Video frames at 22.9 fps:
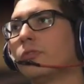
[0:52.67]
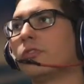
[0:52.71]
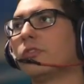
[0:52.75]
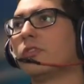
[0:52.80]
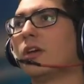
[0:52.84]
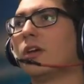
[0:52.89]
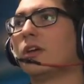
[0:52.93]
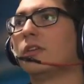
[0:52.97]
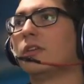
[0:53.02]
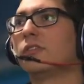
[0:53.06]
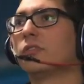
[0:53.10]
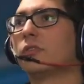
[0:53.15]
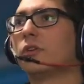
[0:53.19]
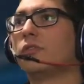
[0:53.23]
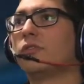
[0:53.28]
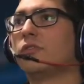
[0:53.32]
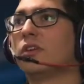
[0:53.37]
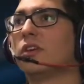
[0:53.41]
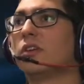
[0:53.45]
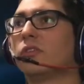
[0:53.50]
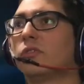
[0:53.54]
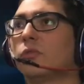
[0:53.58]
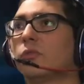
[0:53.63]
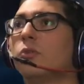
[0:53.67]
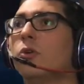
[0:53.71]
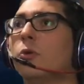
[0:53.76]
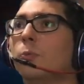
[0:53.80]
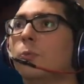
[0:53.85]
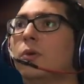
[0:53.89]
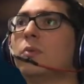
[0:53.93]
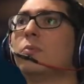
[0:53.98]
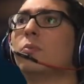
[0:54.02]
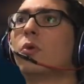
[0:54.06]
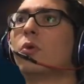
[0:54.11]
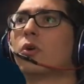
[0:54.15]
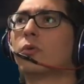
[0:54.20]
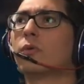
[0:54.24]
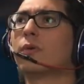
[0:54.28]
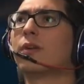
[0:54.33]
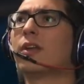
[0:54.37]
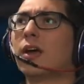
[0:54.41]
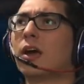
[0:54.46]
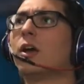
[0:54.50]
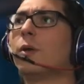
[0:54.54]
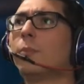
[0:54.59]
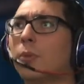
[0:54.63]
today. So I think it will be more
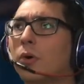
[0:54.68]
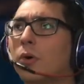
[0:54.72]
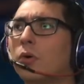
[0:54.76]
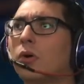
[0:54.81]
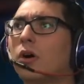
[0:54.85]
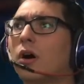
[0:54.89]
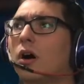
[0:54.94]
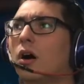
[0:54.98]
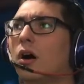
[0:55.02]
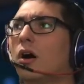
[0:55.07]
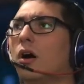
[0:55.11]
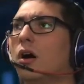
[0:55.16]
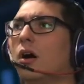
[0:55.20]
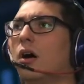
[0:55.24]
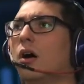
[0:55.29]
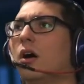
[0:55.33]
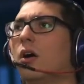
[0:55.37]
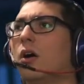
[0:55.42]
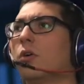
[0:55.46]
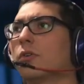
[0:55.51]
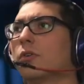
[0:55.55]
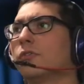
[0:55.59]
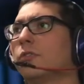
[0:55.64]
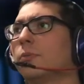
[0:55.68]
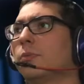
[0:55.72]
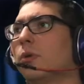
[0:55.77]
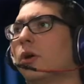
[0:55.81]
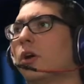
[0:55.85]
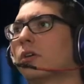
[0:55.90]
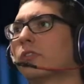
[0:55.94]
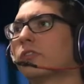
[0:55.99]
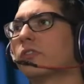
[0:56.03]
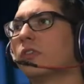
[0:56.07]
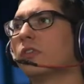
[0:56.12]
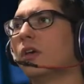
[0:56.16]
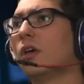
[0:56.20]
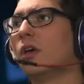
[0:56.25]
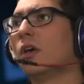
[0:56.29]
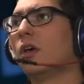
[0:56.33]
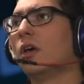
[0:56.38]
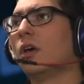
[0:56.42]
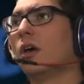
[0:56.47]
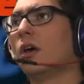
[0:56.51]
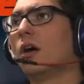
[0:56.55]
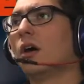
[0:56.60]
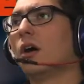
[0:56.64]
reliable out of the box.
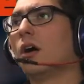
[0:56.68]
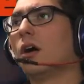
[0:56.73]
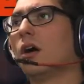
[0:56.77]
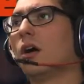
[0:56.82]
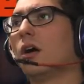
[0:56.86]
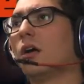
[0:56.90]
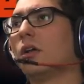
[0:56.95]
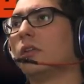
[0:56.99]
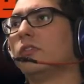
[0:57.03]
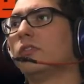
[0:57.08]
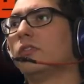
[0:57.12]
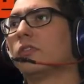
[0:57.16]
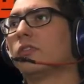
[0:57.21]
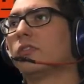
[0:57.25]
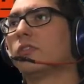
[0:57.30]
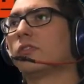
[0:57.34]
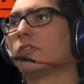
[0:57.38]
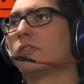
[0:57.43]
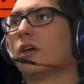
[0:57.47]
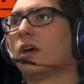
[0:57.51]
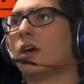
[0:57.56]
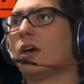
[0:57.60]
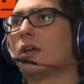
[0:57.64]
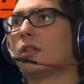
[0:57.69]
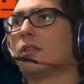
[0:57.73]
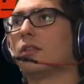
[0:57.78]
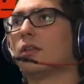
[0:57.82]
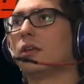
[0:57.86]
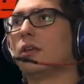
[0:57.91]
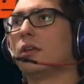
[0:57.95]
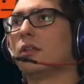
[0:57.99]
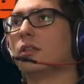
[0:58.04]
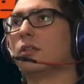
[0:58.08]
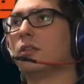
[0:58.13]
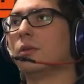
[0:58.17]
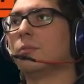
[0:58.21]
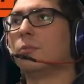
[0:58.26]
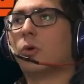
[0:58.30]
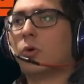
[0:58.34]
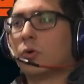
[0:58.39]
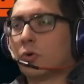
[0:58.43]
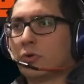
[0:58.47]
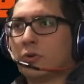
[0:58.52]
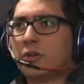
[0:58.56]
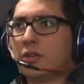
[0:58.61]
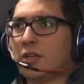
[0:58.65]
Just that the
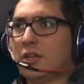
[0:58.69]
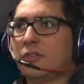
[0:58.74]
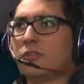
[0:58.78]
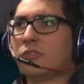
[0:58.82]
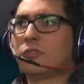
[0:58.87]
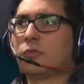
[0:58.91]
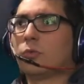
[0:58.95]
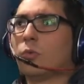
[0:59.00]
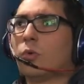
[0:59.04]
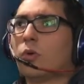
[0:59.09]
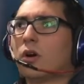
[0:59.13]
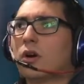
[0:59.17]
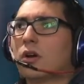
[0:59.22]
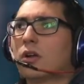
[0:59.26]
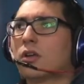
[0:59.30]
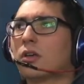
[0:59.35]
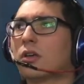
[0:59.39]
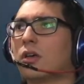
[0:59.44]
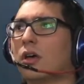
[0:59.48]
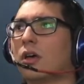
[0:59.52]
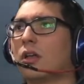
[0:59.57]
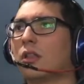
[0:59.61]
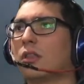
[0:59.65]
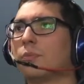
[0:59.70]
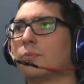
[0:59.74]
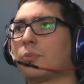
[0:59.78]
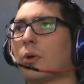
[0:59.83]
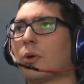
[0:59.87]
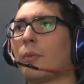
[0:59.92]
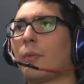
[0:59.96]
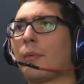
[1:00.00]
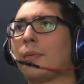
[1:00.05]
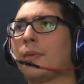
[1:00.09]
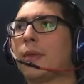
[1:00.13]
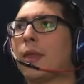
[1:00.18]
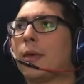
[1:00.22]
motor needs to work, and probably